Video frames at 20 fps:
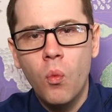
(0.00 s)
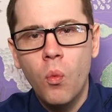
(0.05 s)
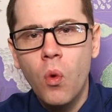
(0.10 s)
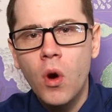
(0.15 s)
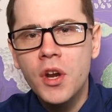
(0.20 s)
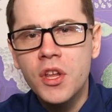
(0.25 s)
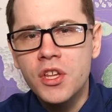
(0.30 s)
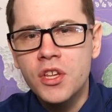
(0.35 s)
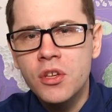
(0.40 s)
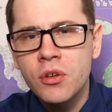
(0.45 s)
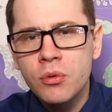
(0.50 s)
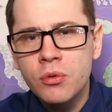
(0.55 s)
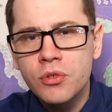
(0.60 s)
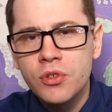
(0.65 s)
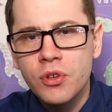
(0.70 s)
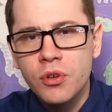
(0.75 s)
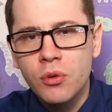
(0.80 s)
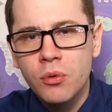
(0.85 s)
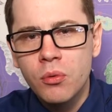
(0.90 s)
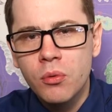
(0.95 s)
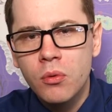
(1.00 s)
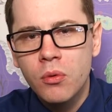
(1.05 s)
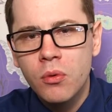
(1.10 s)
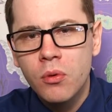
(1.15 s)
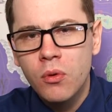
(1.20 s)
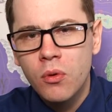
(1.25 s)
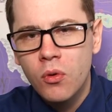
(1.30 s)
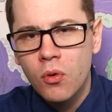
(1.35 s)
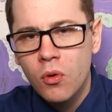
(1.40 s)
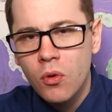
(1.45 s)
what do you do
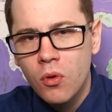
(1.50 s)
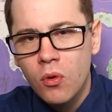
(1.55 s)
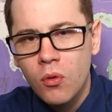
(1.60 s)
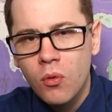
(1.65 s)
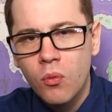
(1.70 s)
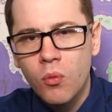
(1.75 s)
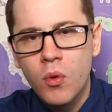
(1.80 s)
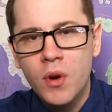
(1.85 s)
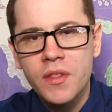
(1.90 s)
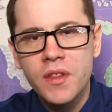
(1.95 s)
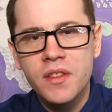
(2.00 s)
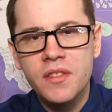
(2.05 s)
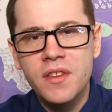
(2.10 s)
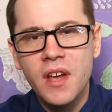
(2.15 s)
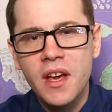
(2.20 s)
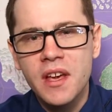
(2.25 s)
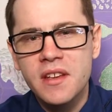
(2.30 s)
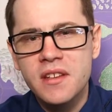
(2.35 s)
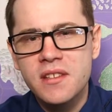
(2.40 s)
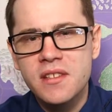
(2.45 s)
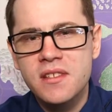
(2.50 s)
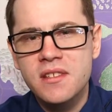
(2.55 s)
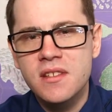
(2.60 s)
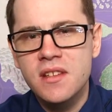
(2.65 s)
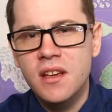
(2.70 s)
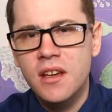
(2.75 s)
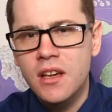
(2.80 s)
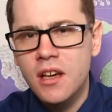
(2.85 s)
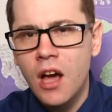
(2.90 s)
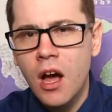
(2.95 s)
when the dice
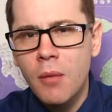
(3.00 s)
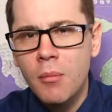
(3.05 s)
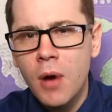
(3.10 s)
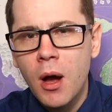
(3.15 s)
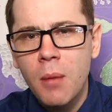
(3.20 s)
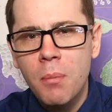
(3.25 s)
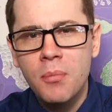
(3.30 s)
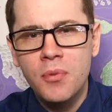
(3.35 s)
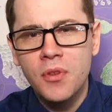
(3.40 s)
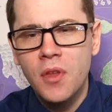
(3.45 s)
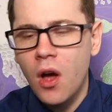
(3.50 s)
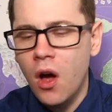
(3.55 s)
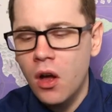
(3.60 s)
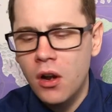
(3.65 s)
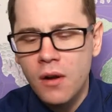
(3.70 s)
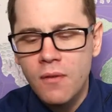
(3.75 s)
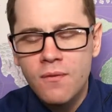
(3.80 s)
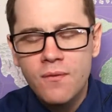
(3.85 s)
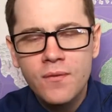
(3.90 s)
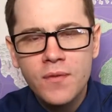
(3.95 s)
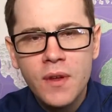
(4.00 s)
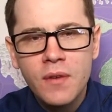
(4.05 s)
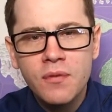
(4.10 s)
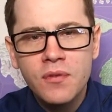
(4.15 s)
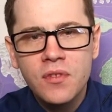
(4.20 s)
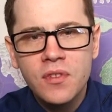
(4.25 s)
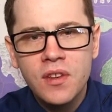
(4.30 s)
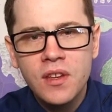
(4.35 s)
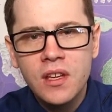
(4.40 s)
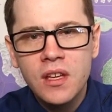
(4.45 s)
come up on a
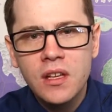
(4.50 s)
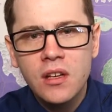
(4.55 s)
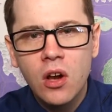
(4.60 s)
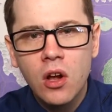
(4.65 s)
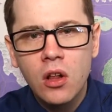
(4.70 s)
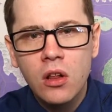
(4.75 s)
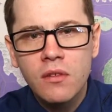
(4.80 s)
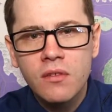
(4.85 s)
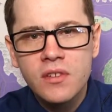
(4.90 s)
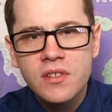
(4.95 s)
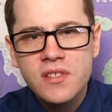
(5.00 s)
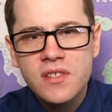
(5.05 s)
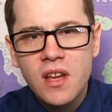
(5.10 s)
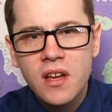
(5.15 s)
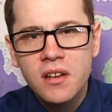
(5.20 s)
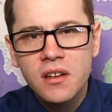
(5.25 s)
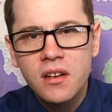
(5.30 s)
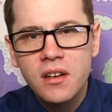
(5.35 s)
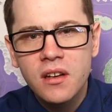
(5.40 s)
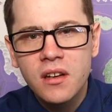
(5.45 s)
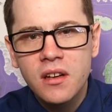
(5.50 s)
15 all of a sudden?